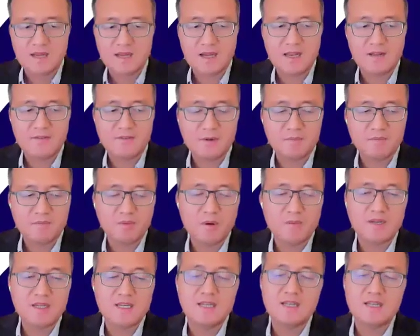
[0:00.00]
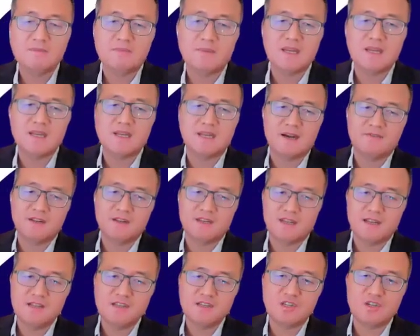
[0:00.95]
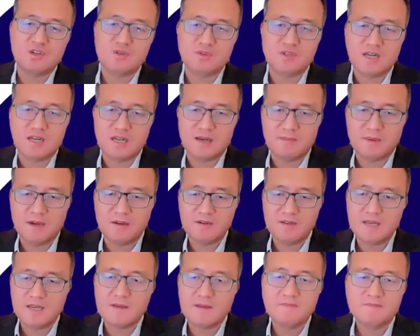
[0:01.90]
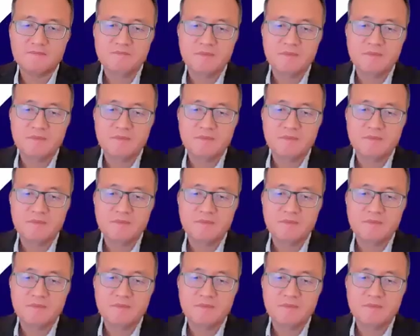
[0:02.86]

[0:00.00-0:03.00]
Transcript: kind of probably didn't pay enough attention to China biotech.